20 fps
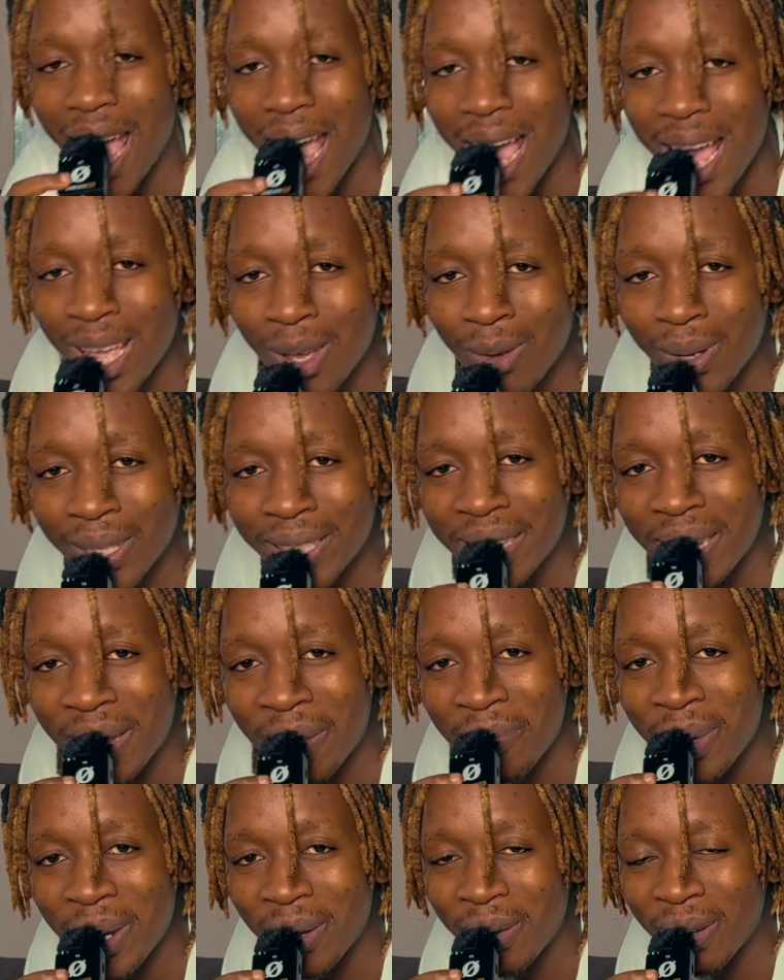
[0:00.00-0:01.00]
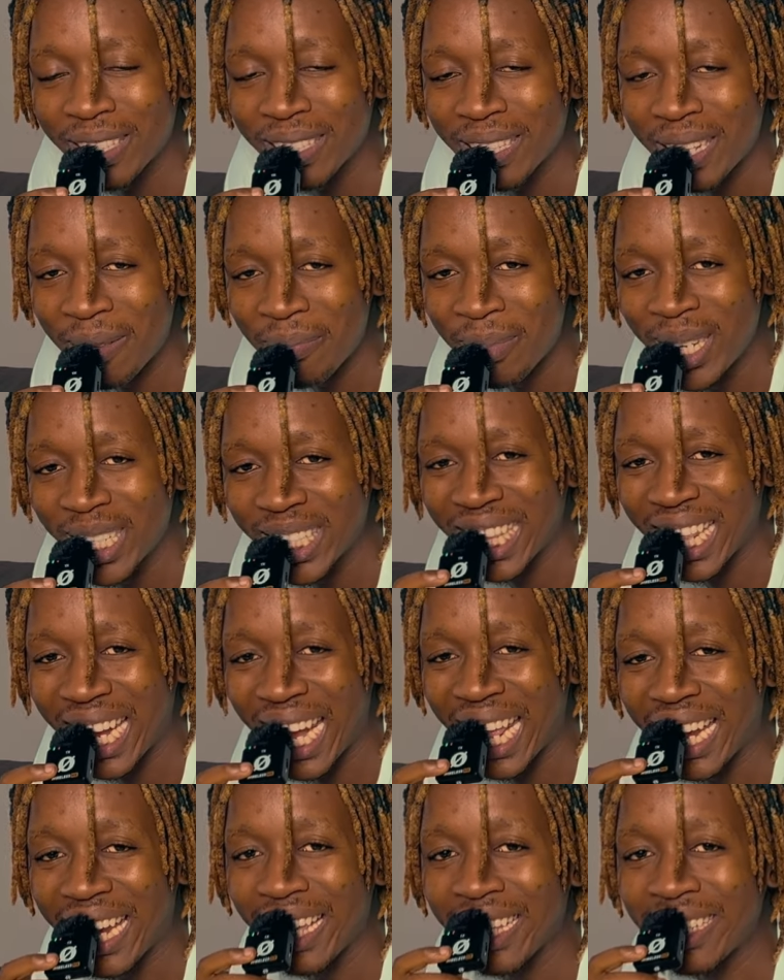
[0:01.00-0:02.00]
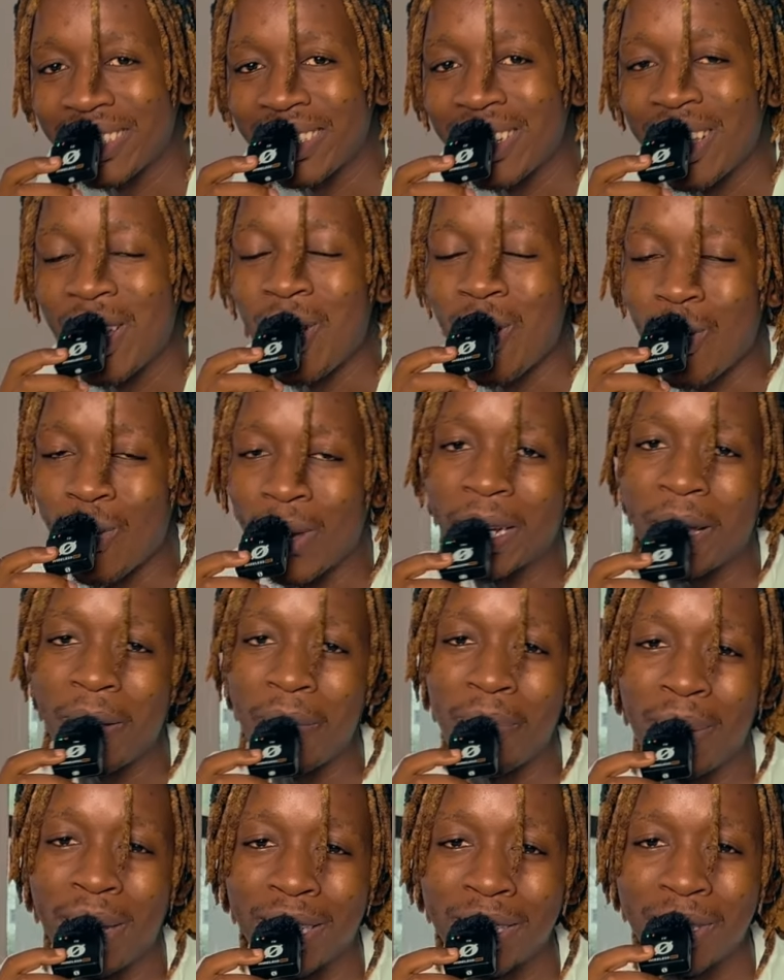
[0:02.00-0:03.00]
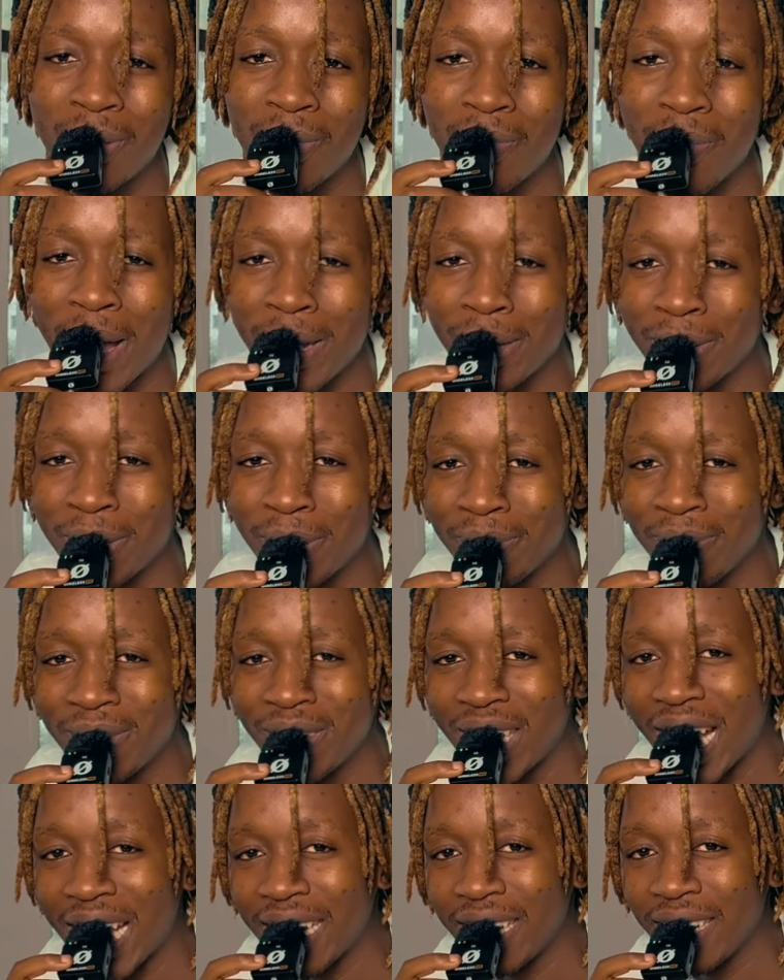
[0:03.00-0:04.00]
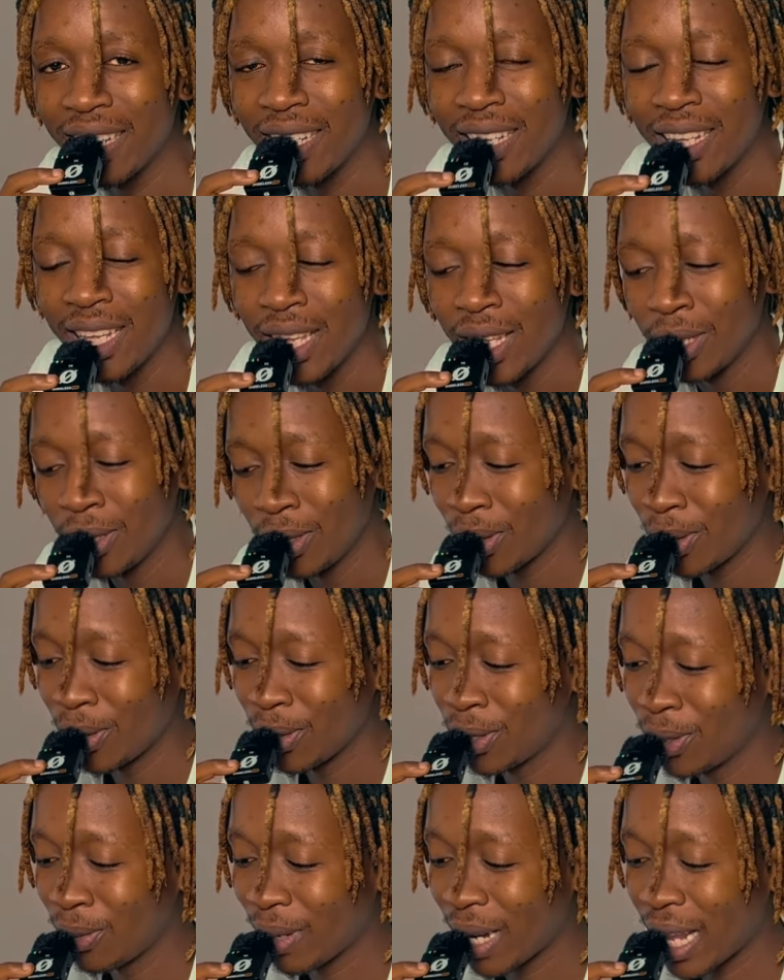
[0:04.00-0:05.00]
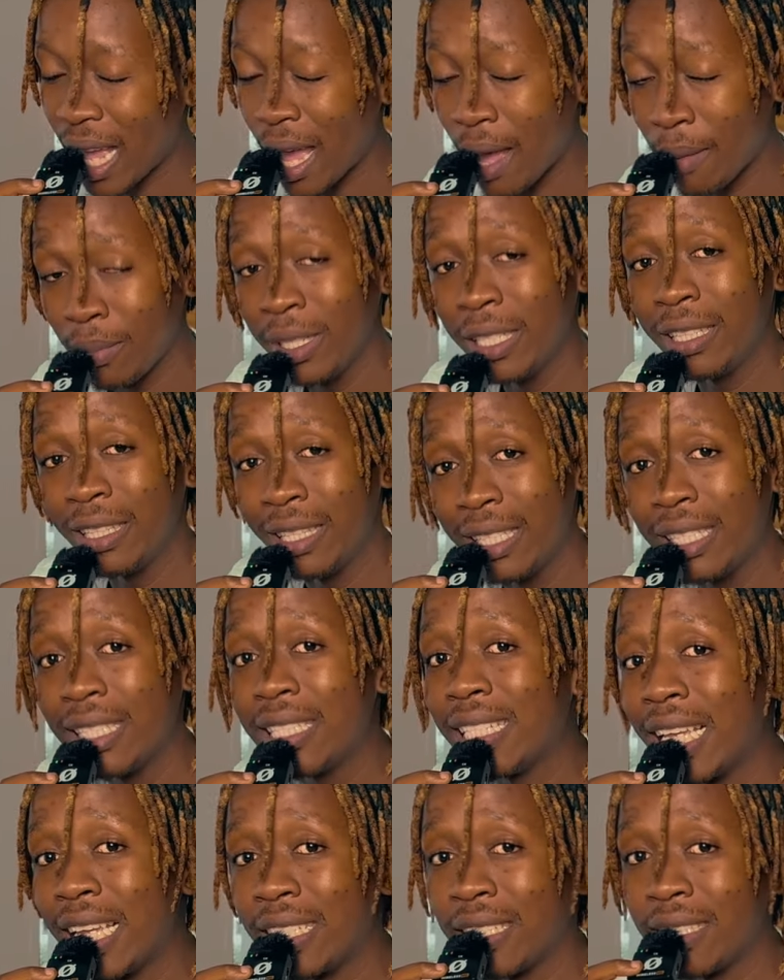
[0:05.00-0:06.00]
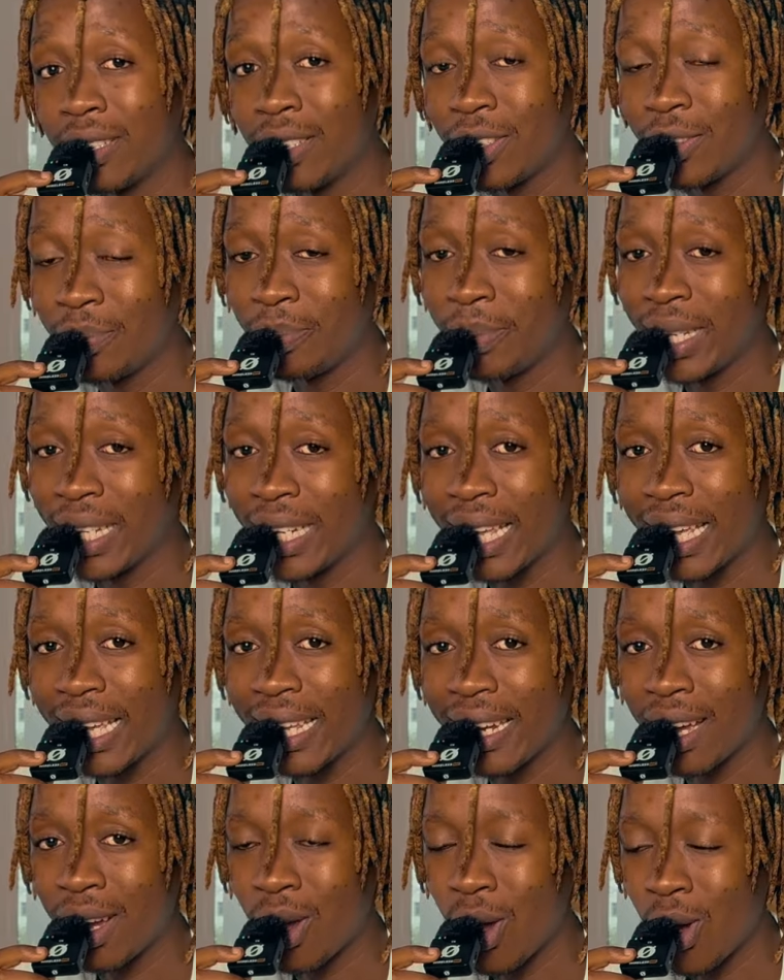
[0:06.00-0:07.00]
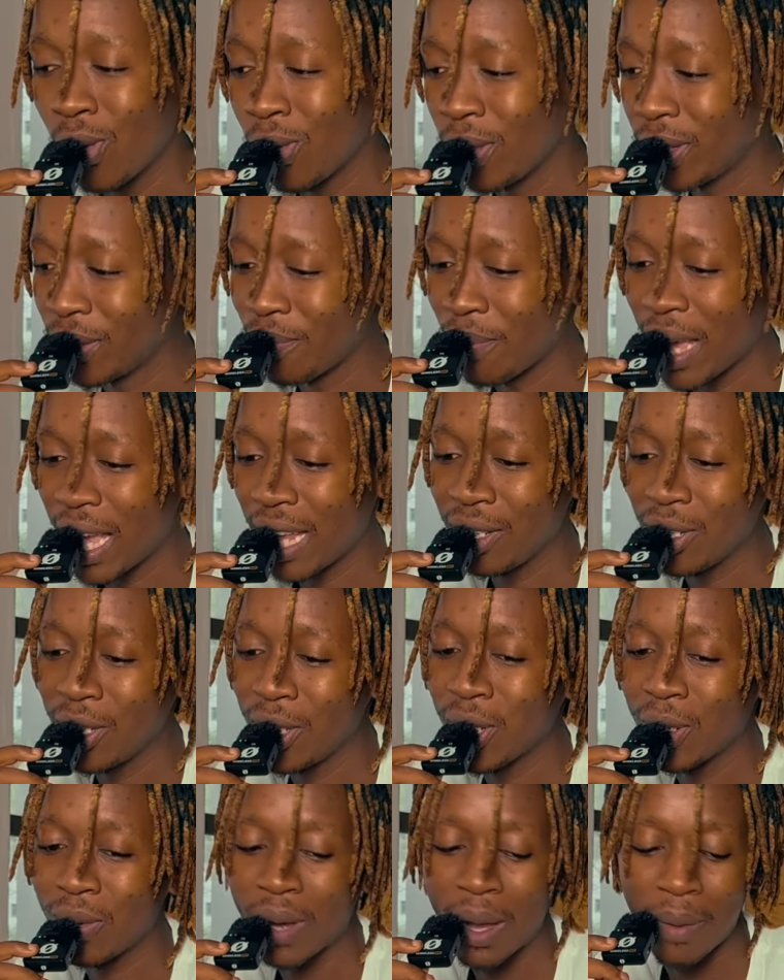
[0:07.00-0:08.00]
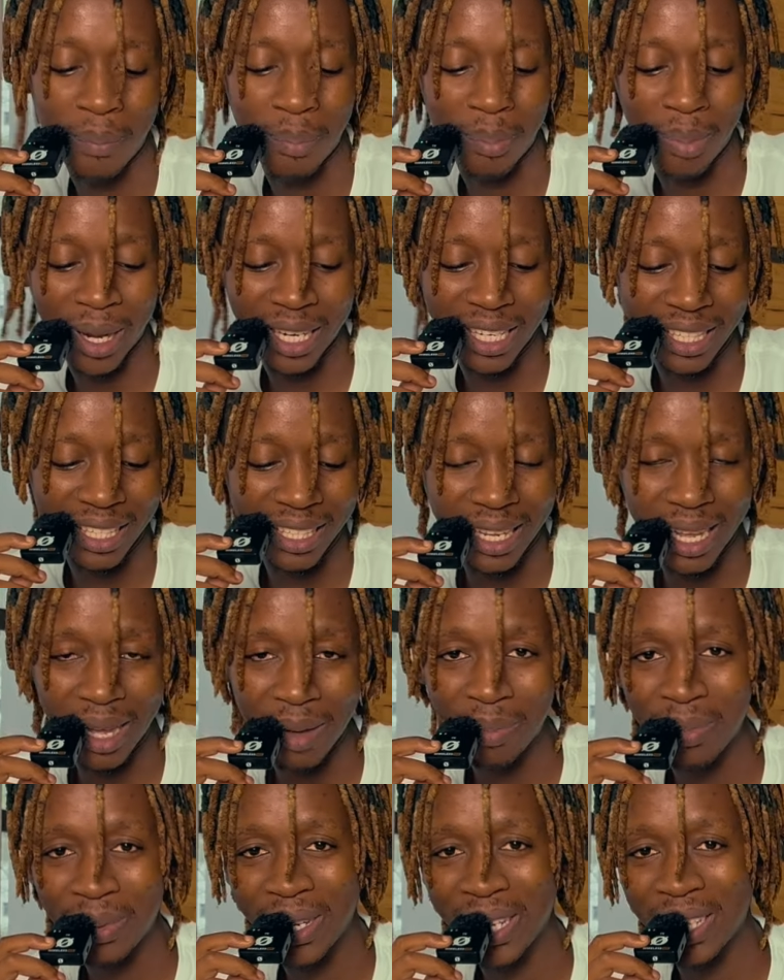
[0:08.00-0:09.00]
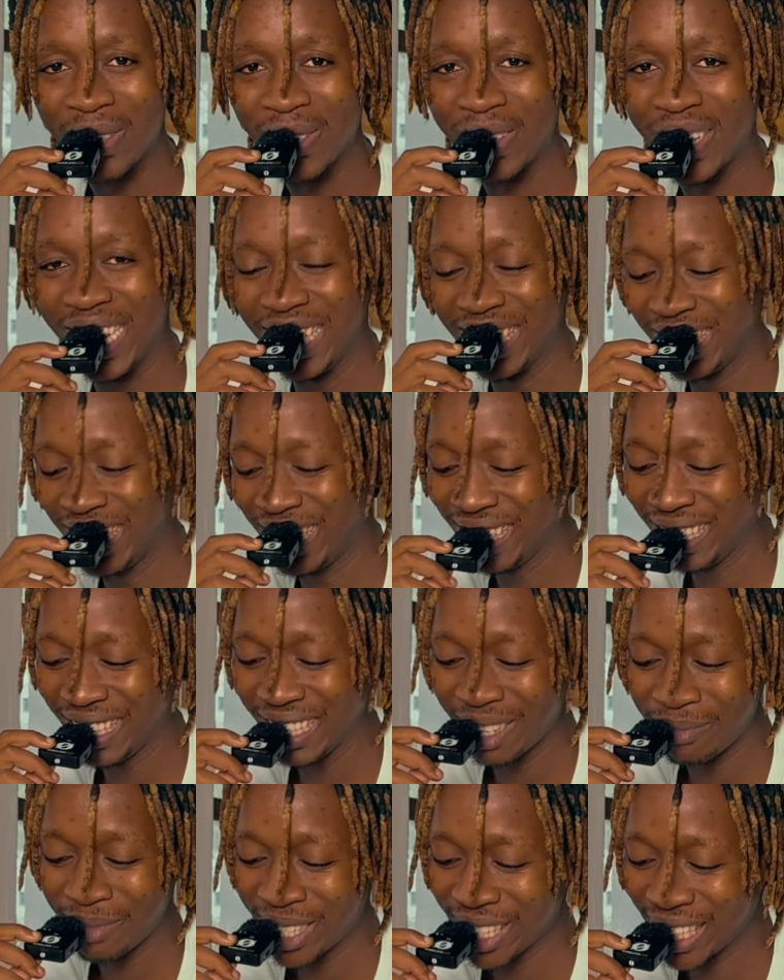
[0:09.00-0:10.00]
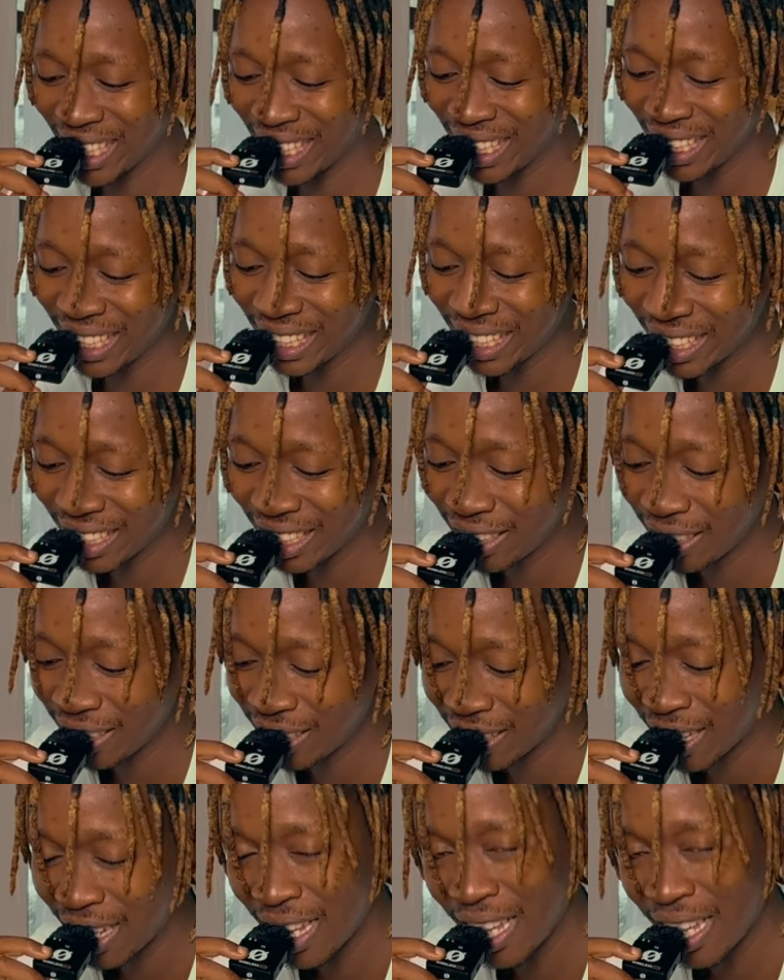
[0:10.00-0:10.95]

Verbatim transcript: Hey, what's happening? What's happening, traders? Welcome back to my YouTube channel. So today, I mean, these days it's been hella cold, man. You know, I'm buckled up. As you can see, I'm just chilling, chilling.